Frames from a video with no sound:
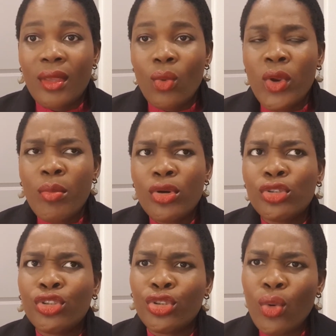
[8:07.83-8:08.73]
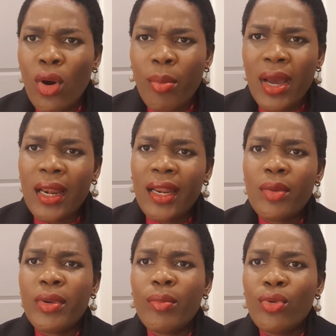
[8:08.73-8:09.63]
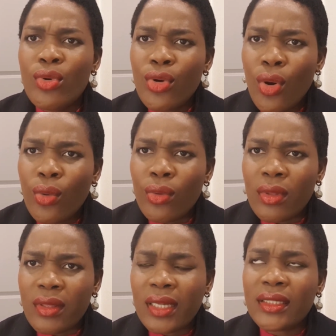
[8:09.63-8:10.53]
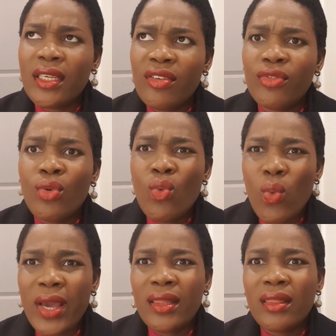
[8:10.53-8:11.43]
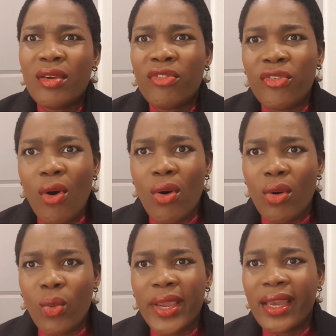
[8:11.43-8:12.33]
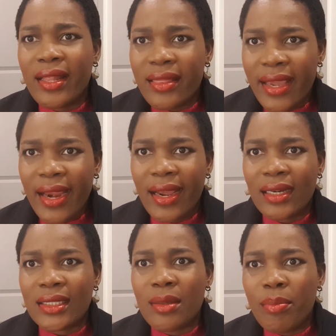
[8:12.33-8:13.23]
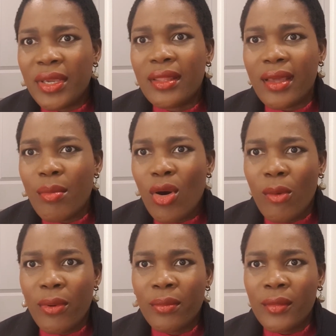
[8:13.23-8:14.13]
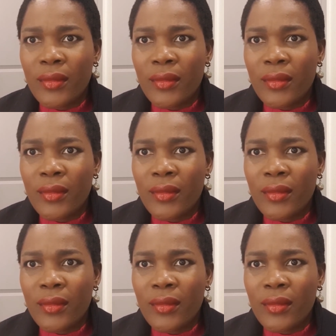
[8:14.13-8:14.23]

we must show up and let people know that even when they fall, we are there to pick them up.